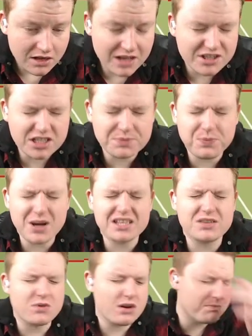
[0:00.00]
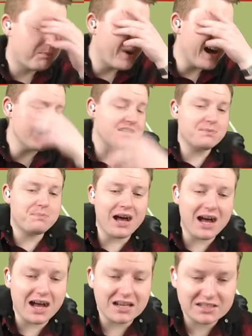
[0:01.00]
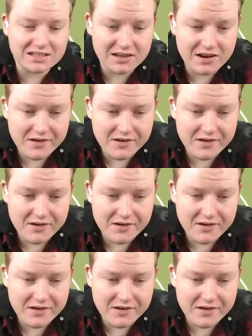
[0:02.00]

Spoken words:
I just pressed the wrong button to pass.